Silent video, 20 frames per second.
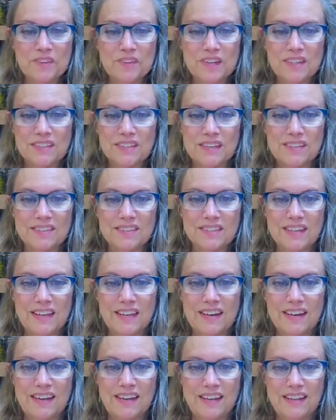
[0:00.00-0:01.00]
since
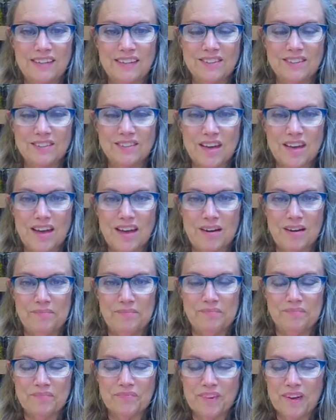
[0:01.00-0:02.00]
it is
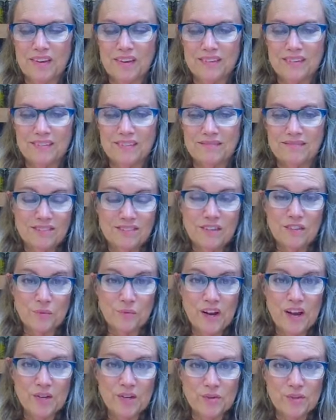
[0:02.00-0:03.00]
um, the
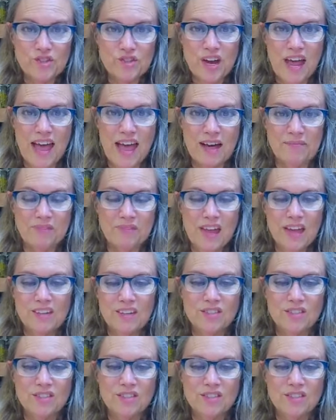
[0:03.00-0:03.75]
300th chat.